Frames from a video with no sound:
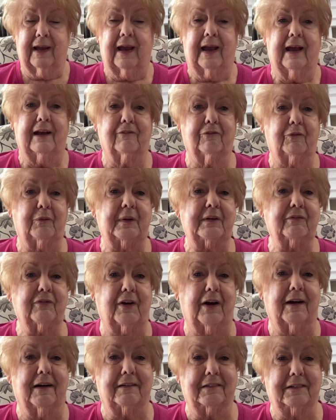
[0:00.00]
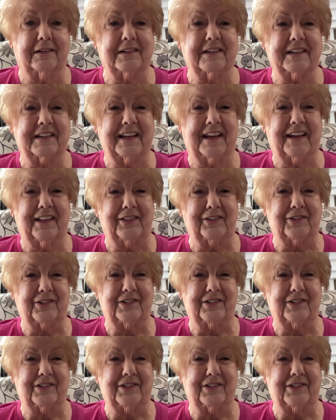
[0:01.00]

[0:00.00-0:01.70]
and we've gotten together